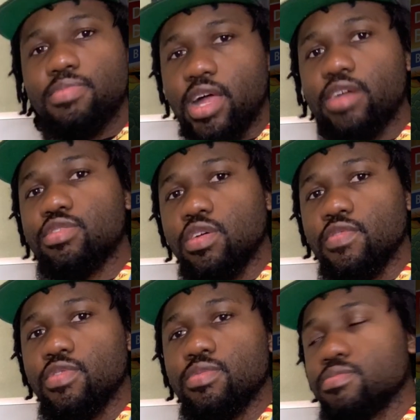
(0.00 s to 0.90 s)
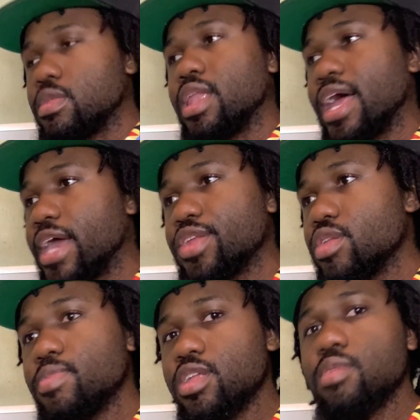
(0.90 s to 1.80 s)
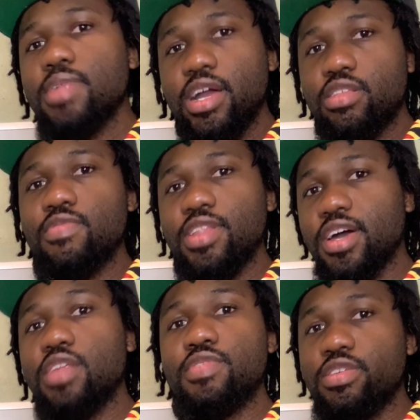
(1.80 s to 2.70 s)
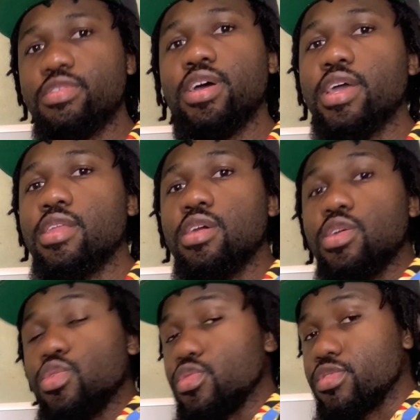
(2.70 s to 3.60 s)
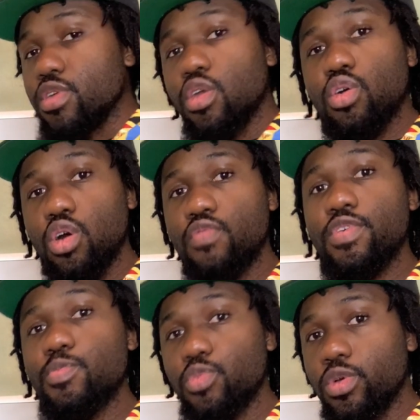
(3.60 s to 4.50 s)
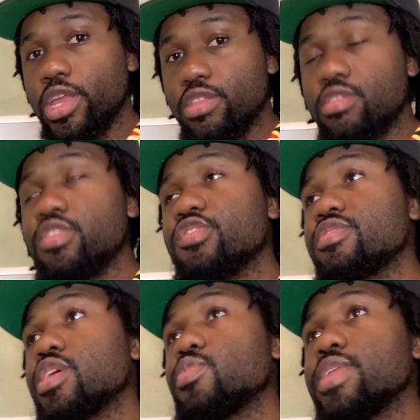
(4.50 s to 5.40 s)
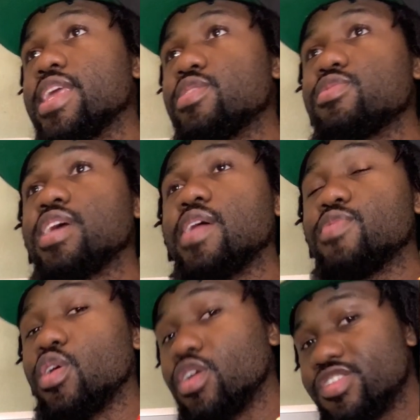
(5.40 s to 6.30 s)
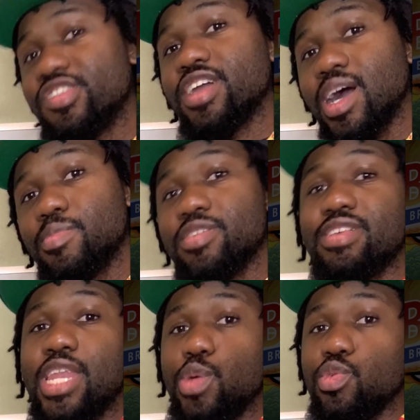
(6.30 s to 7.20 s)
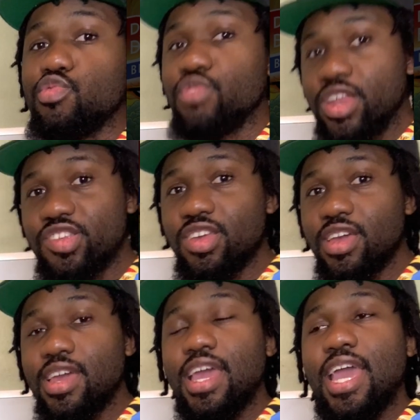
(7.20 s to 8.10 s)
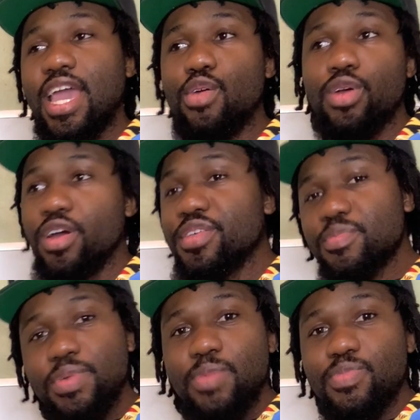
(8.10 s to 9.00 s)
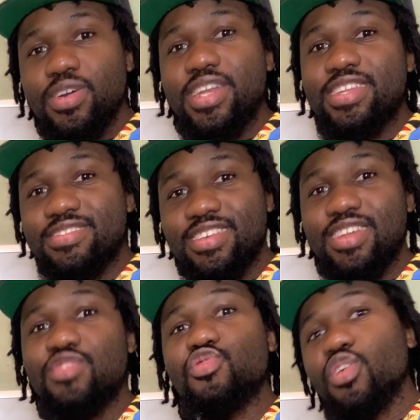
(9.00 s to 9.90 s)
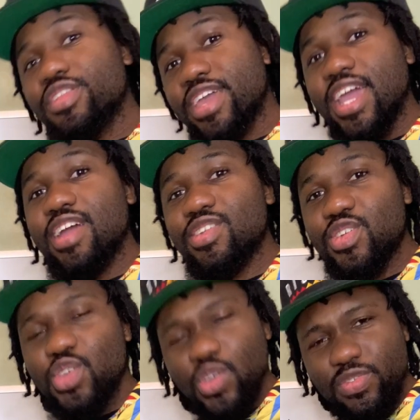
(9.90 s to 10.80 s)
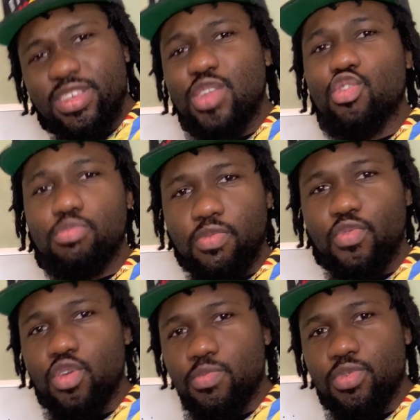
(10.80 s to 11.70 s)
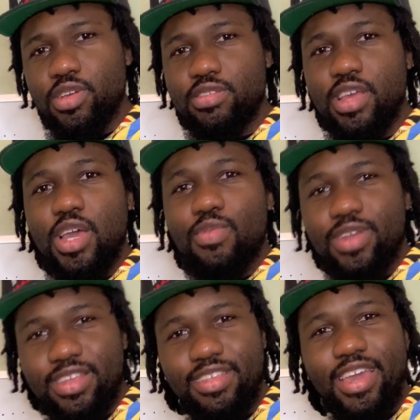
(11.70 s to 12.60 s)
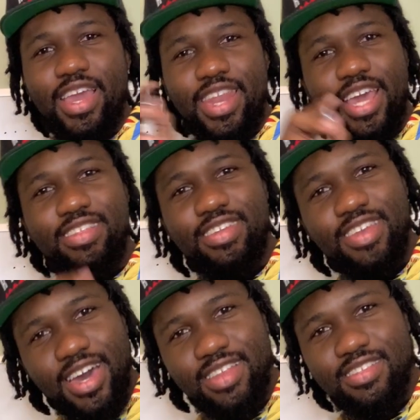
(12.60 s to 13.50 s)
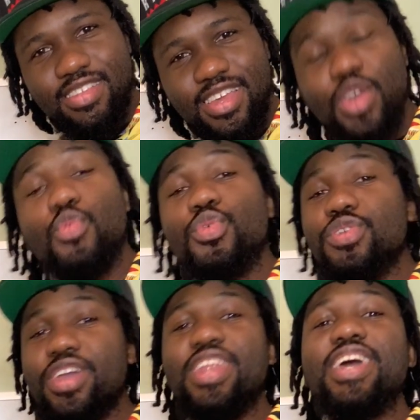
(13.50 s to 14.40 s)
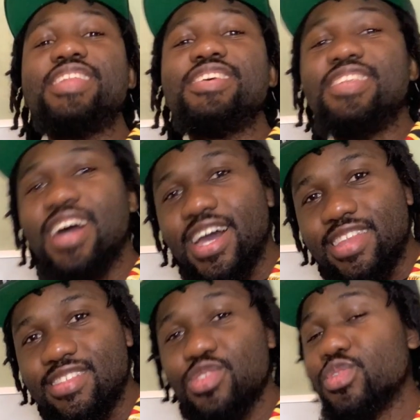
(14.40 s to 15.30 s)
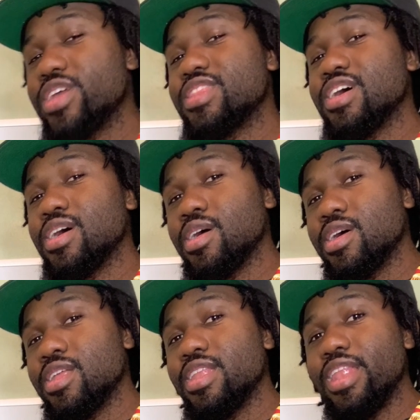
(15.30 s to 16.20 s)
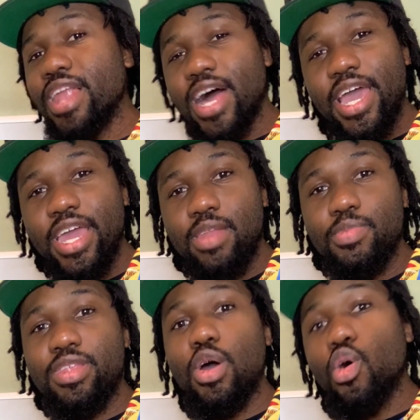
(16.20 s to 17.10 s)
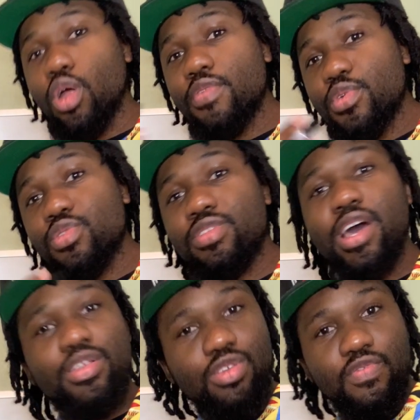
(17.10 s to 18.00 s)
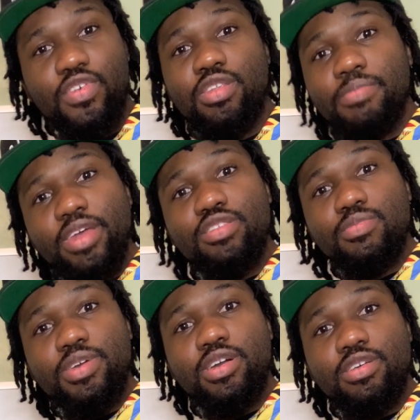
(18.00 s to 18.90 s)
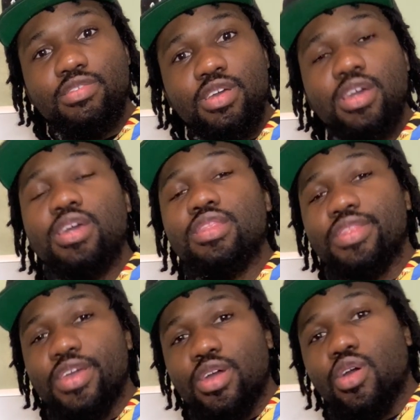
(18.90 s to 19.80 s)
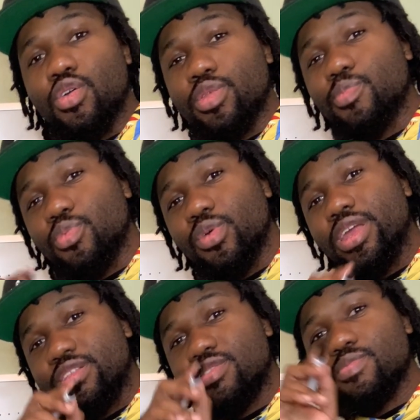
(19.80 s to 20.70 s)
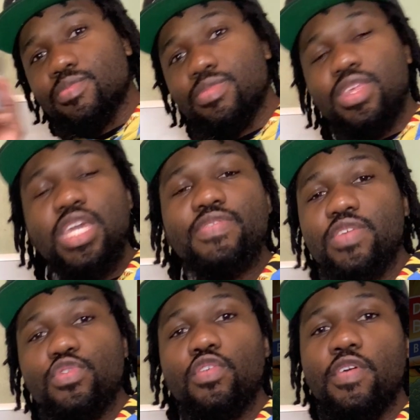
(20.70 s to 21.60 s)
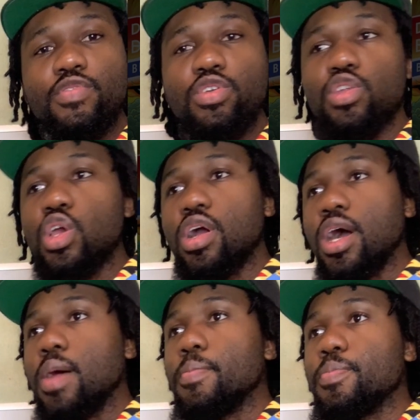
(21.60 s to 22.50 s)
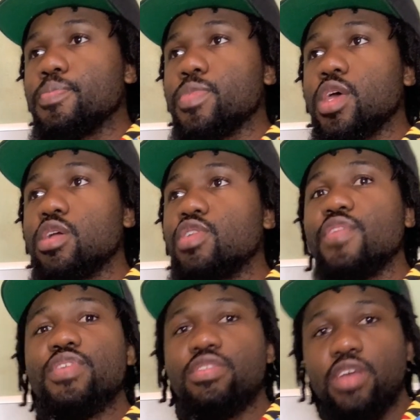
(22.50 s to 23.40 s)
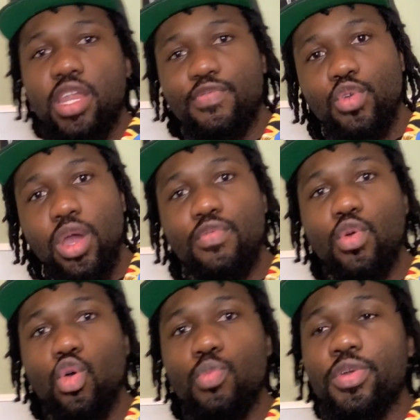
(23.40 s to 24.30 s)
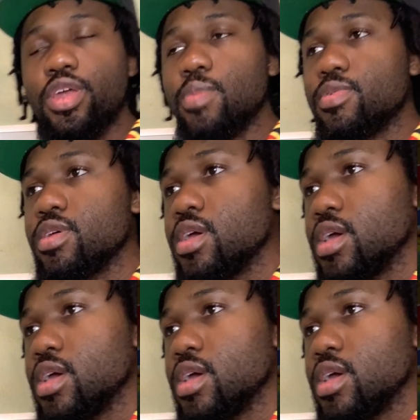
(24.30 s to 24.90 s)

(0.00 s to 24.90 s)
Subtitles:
blocks of line. They're the building blocks of a lot of design. You start off with points, just like when they used to have the Archie comics and it was Reggie or other people and they said draw the character. You've seen those before in books. When they say connect the dots, when you connect the dots, you get the line. But all of those dots are fundamental because there are the points. Even if you've ever done graphic design, if you ever open up